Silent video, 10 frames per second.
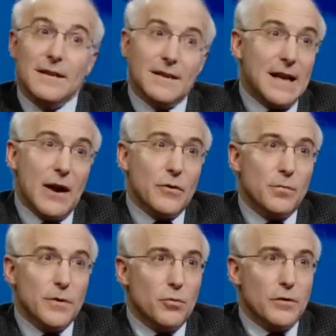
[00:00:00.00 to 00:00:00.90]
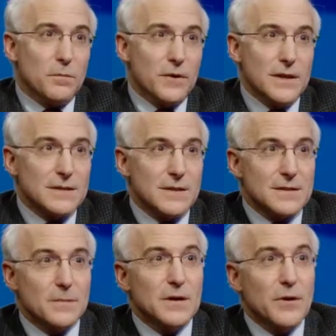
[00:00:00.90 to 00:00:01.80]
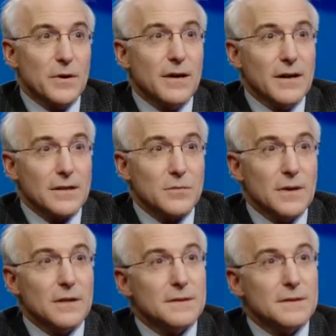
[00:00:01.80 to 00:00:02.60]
and now in, in Port-au-Prince. It's been going on and it well. might